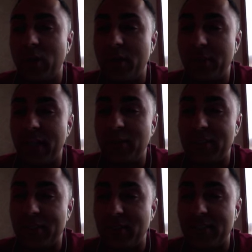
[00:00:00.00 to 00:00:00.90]
want to be able
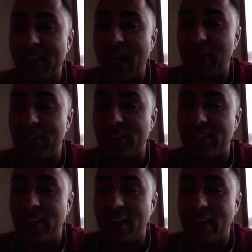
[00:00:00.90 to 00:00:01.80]
to
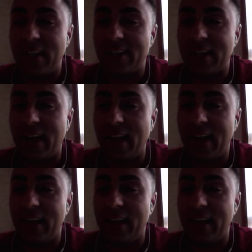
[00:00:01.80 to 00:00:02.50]
establish is that